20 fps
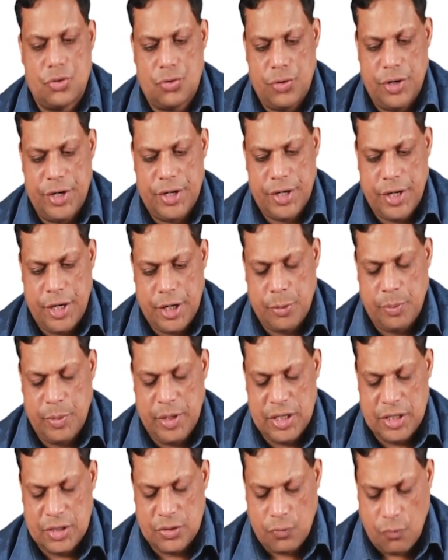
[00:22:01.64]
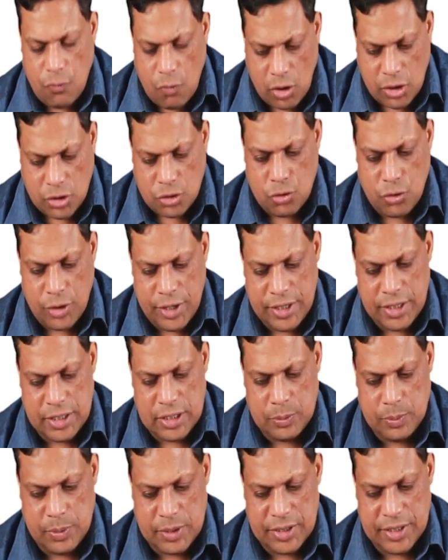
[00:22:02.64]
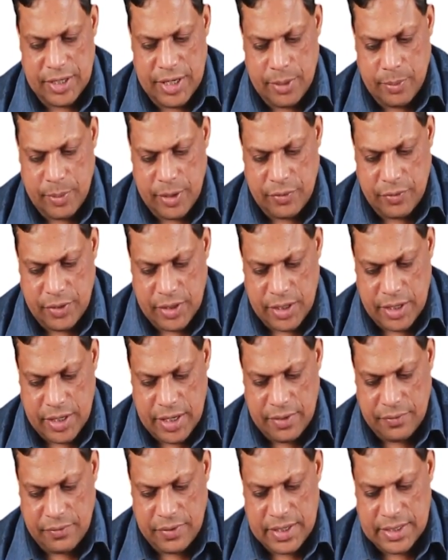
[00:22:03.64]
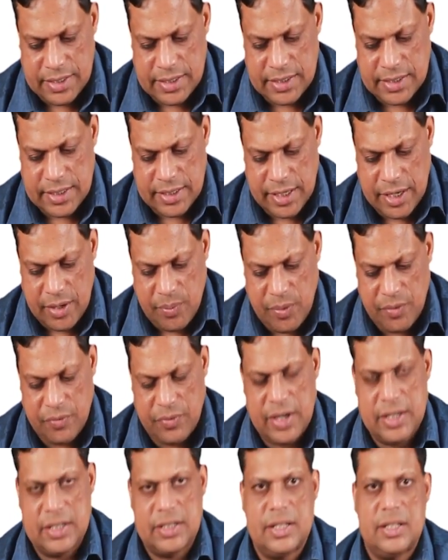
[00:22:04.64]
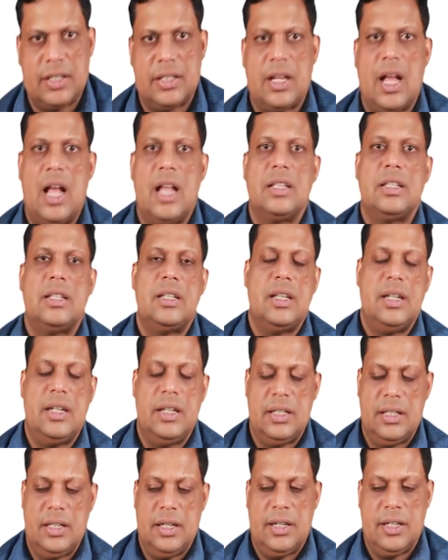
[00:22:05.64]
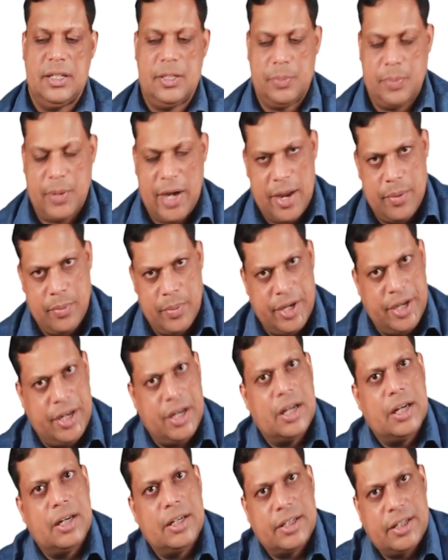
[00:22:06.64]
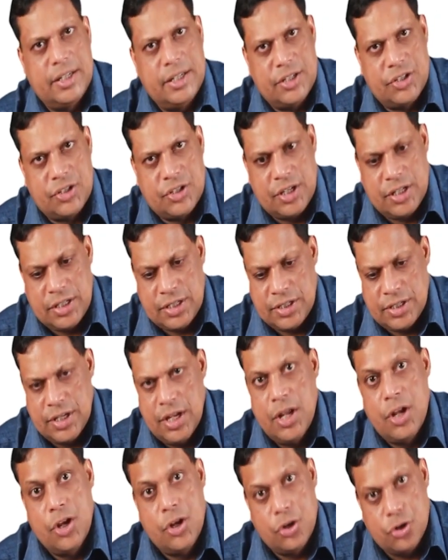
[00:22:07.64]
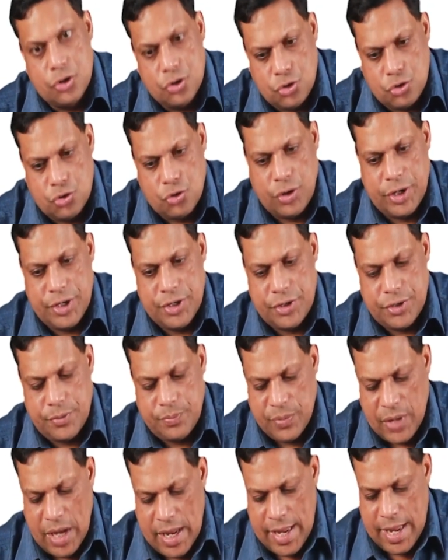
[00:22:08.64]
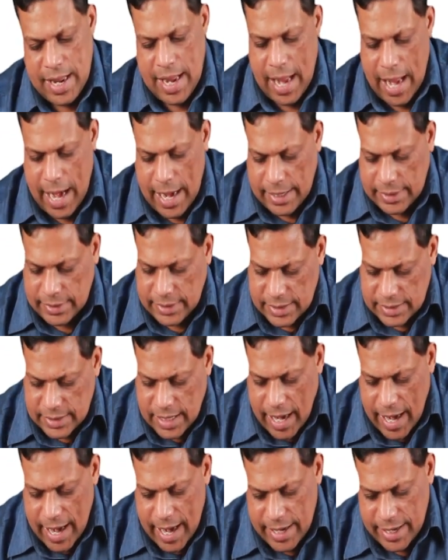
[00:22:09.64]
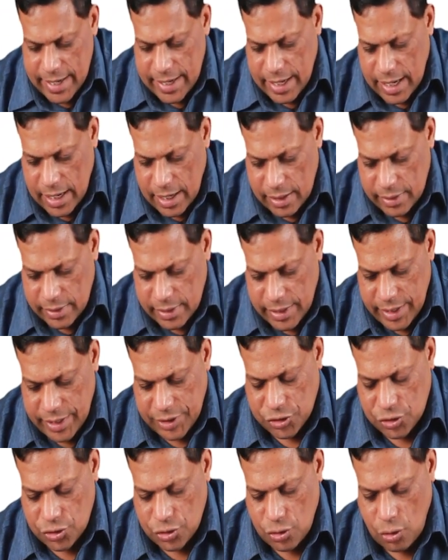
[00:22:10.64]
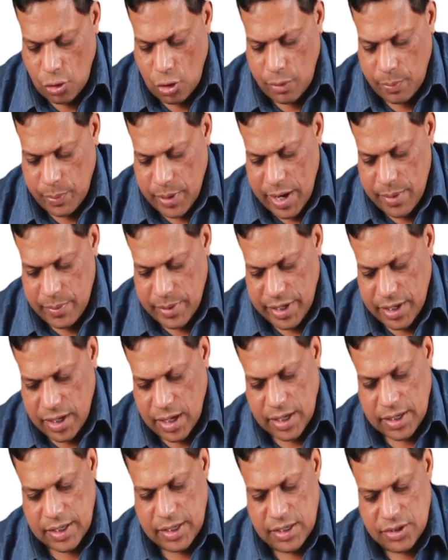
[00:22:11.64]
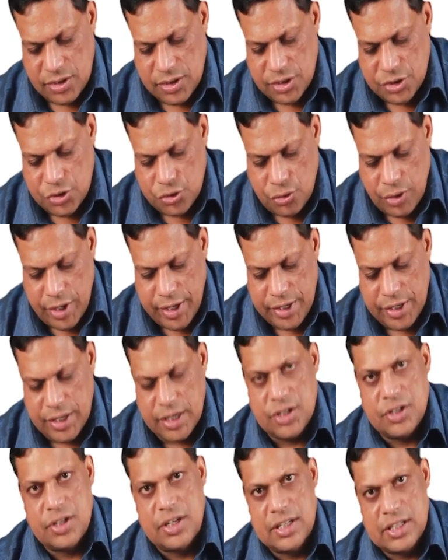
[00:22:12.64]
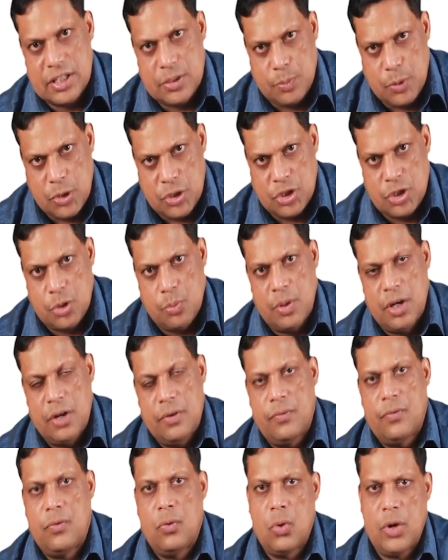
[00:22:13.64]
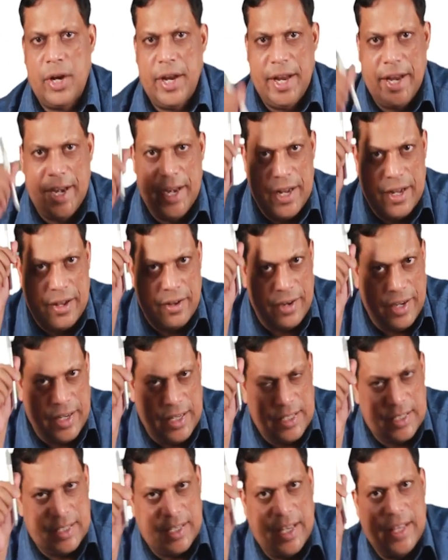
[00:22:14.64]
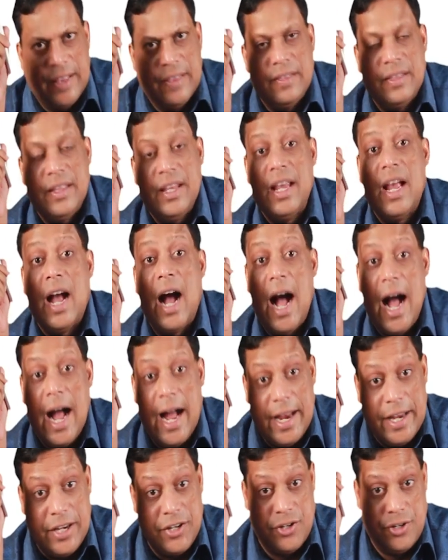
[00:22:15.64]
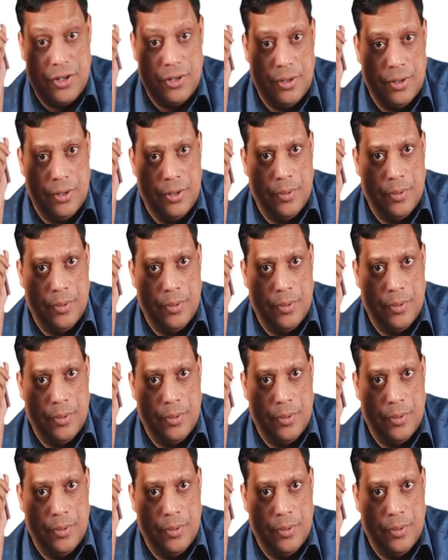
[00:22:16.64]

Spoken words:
joint. It means what joint is present between the diaphysis and epiphysis? Answer is, it is primary cartilaginous joint. And this hyaline cartilage or primary cartilaginous joint is responsible for increase in the height.